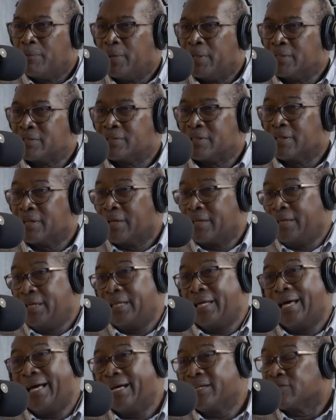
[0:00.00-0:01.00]
The minister
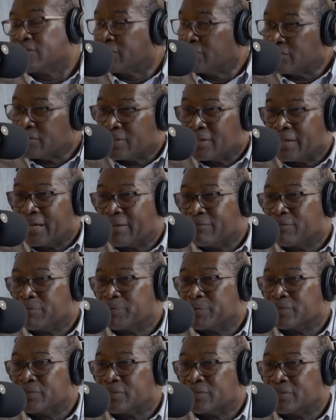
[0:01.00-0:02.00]
either has or does not
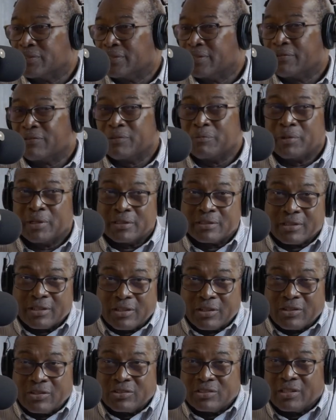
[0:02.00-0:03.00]
have a position. If the
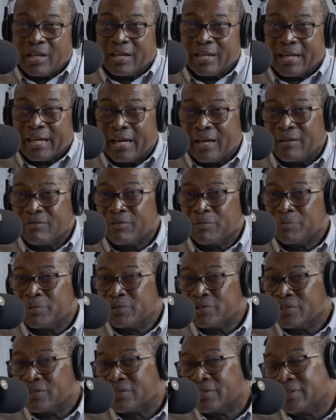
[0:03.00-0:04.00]
minister does not have a
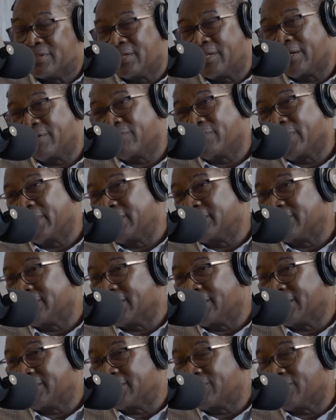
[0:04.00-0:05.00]
position that I
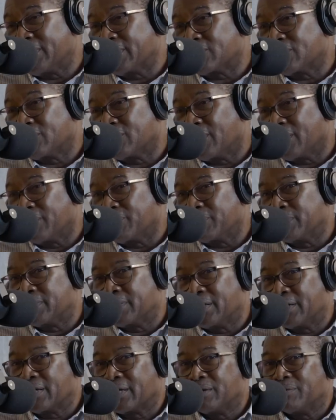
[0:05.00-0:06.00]
find satisfactory, I
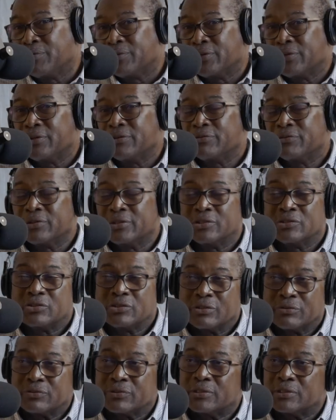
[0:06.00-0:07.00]
would thank him or her for
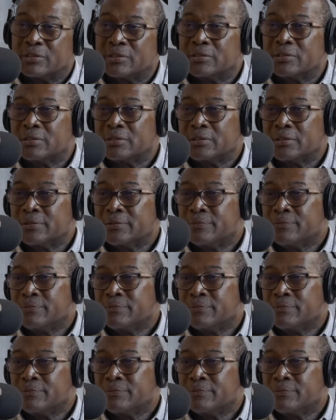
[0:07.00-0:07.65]
their services.